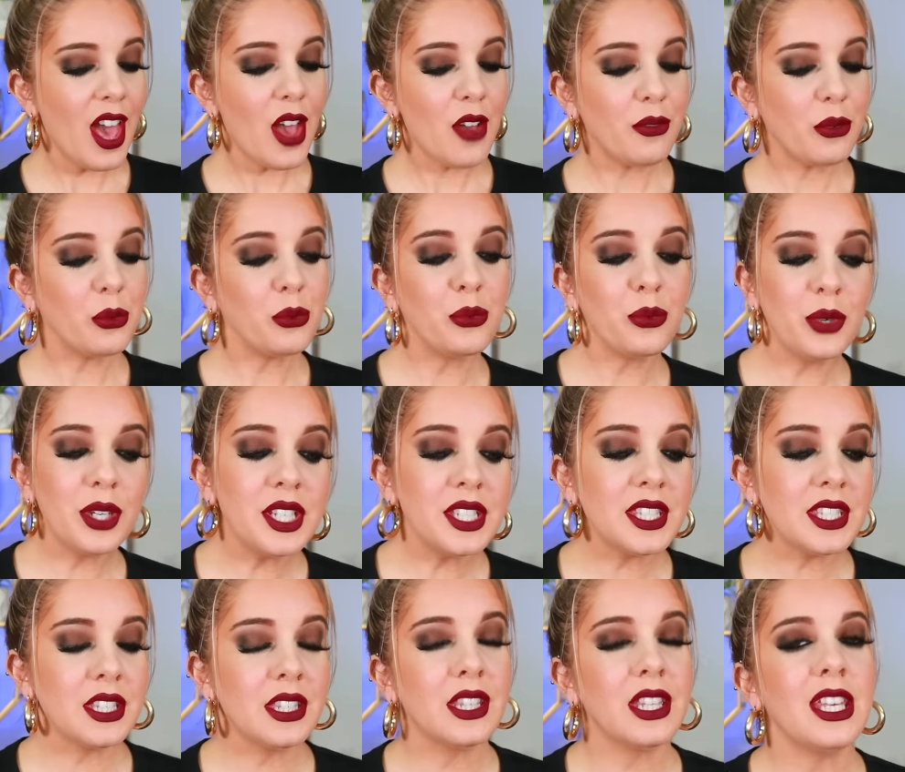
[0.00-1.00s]
have
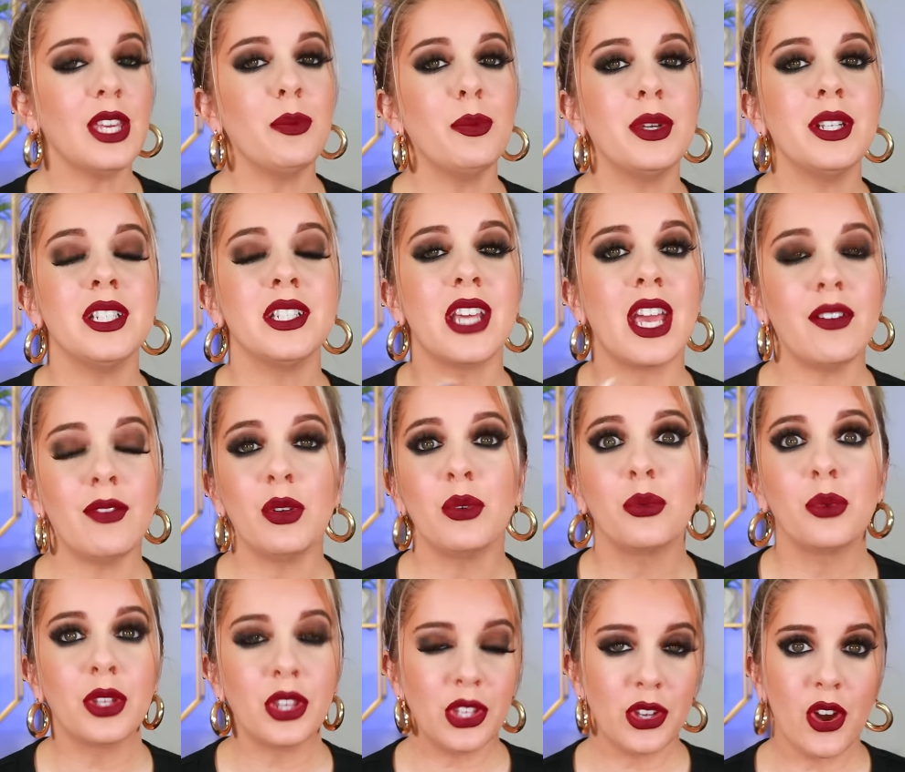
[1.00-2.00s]
recently been
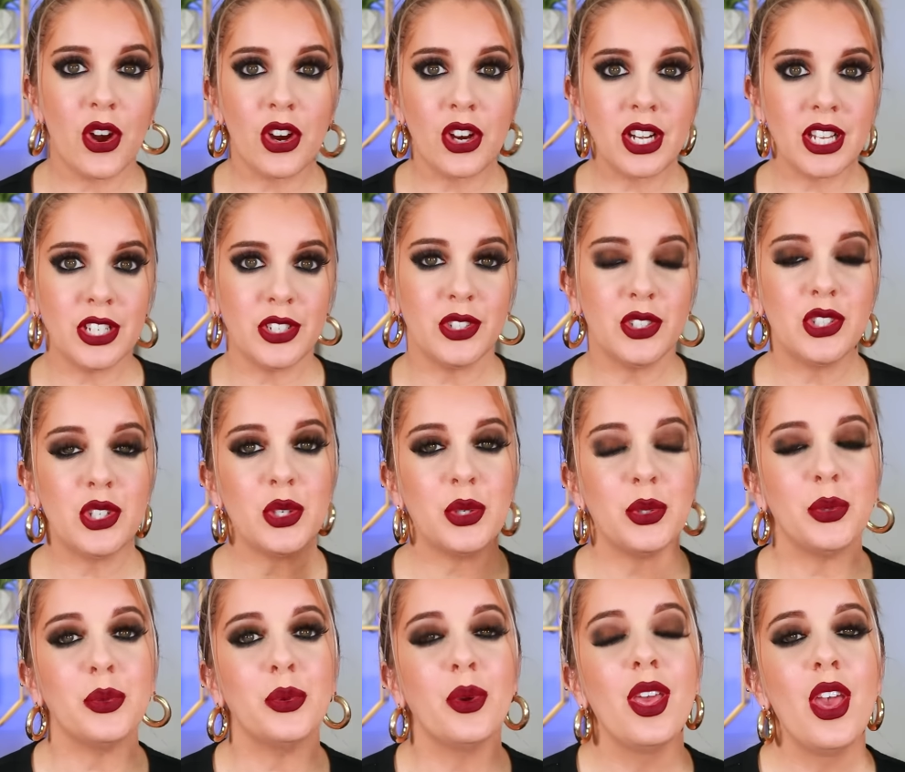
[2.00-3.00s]
diving really hard
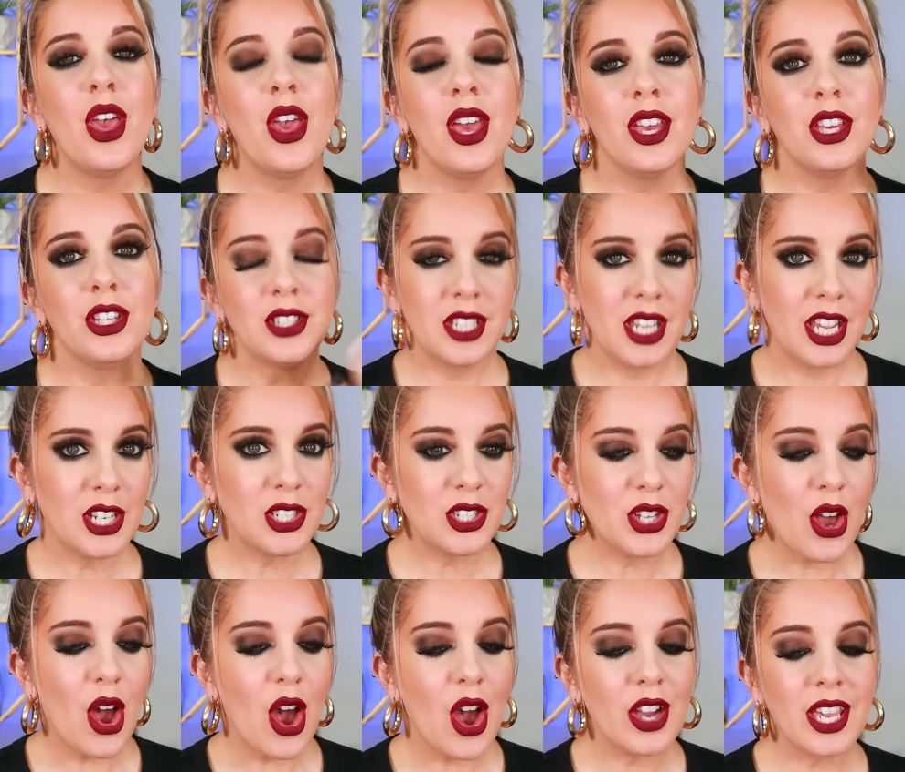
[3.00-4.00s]
into
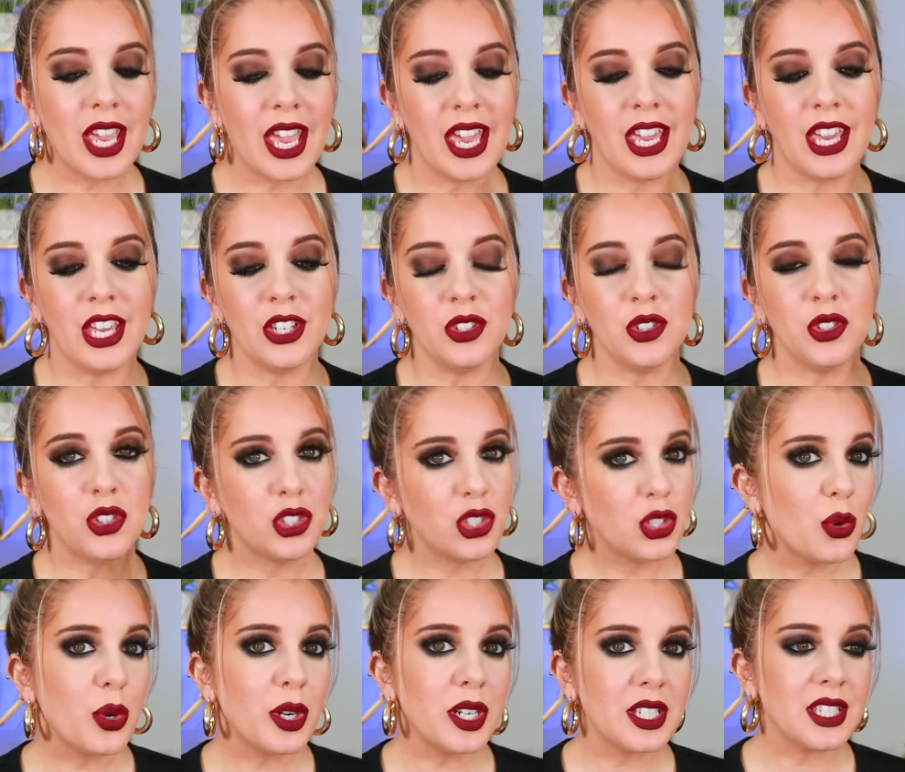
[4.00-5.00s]
TikTok and
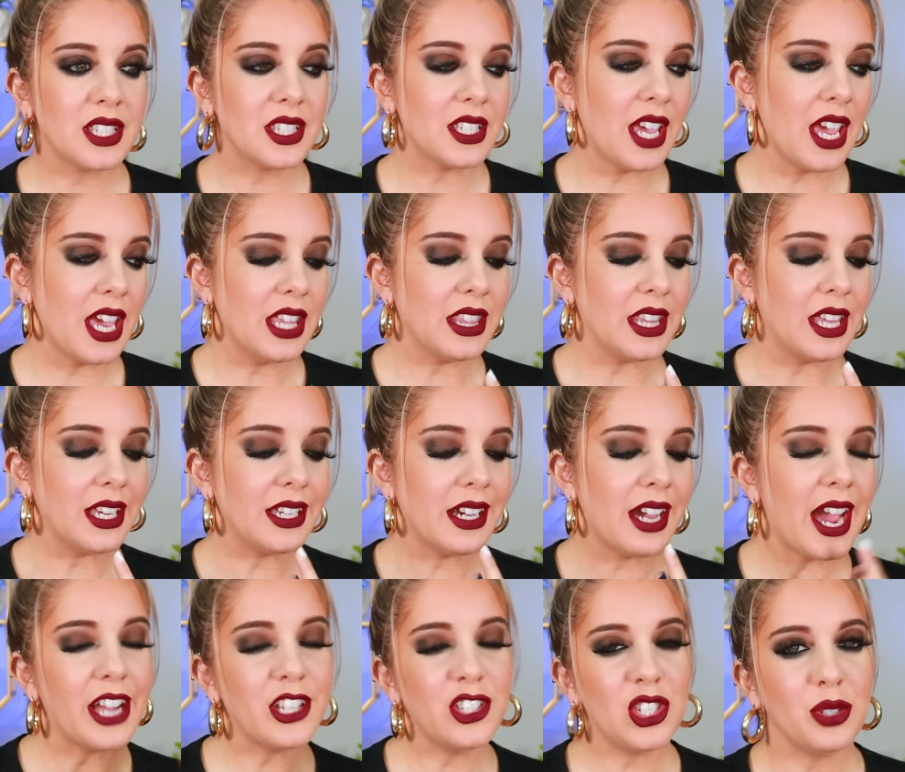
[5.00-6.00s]
shorts and like
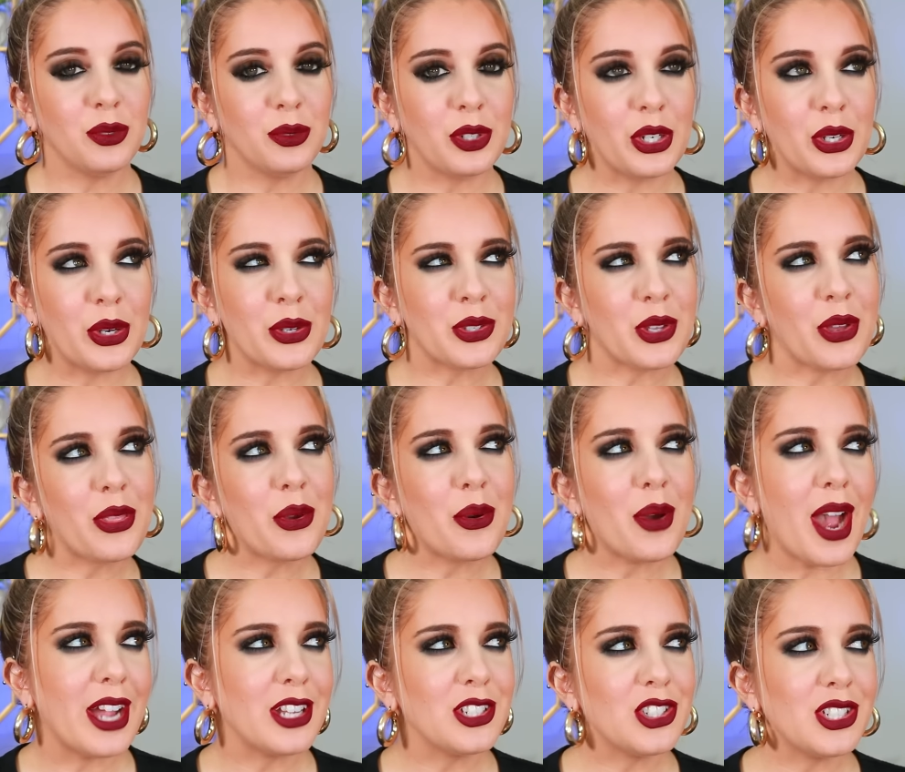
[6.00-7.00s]
IG reels, although
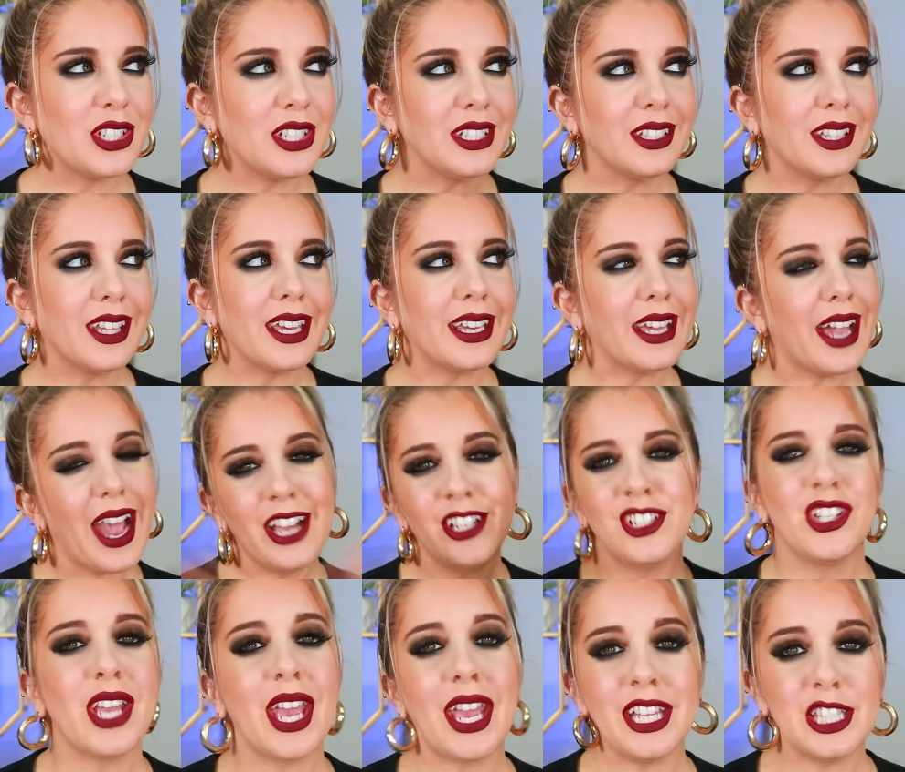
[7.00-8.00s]
IG like
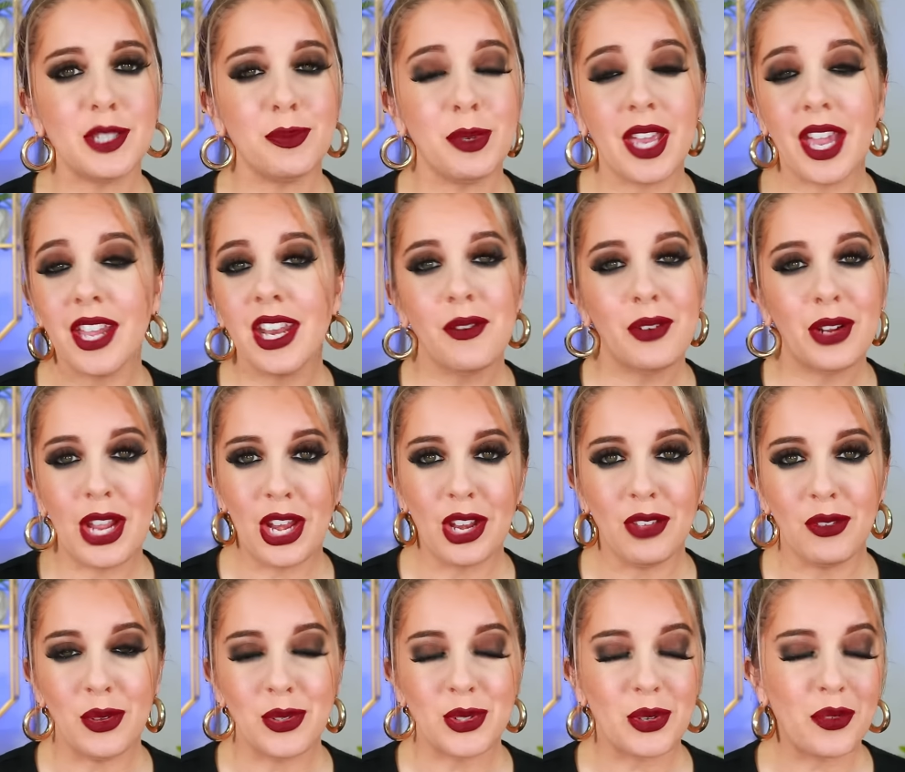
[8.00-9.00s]
IG hates me. I never get any
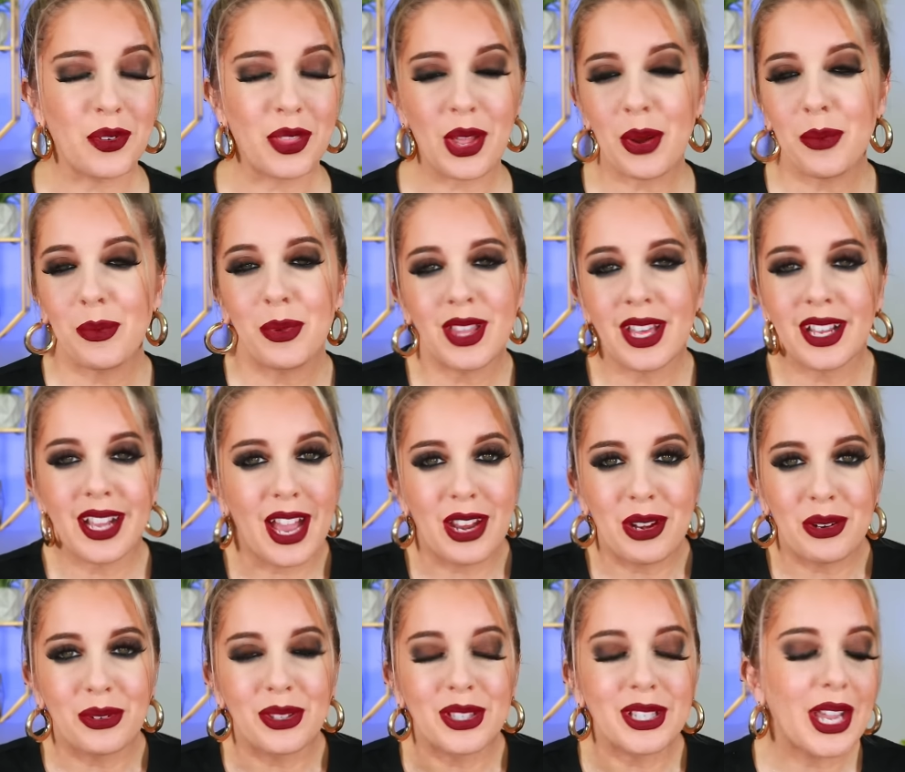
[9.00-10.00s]
views over there, but like I
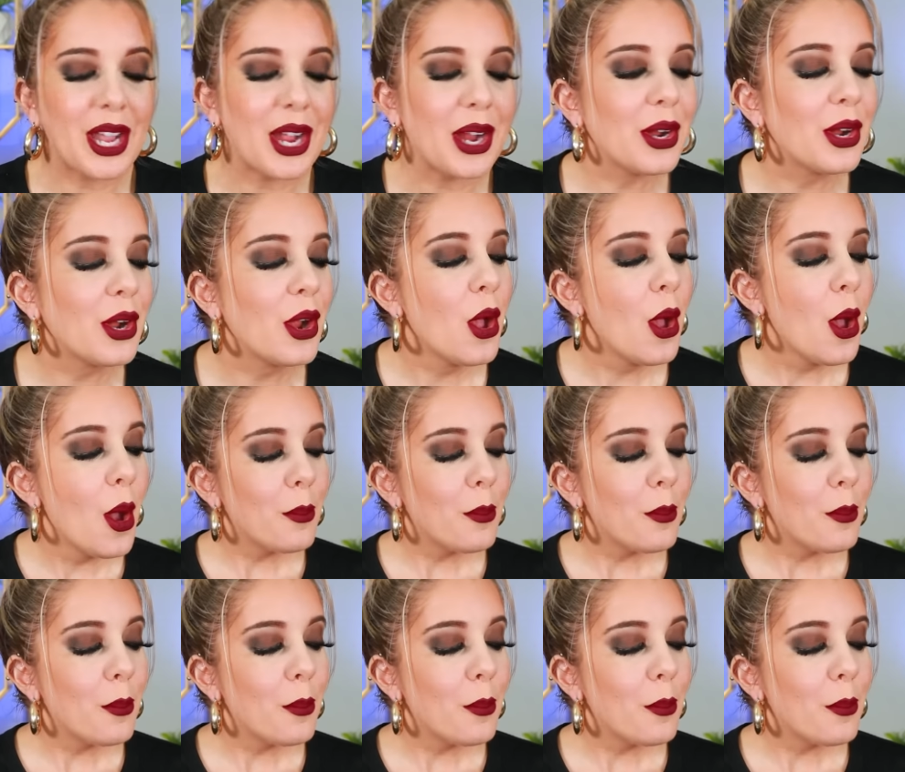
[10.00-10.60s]
don't really care.